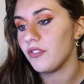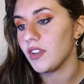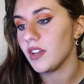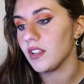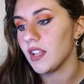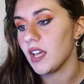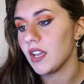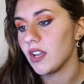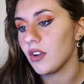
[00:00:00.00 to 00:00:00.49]

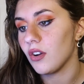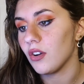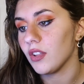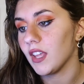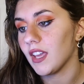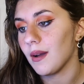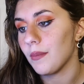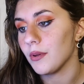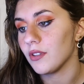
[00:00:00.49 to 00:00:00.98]
feel like
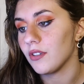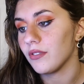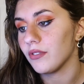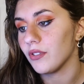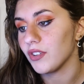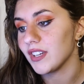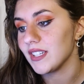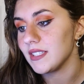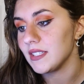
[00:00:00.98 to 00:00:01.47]
curling up on the
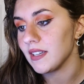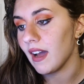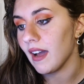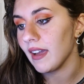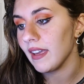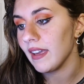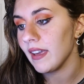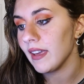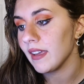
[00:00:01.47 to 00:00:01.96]
floor and
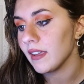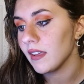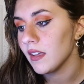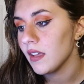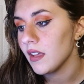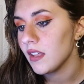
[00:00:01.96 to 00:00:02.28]
dying.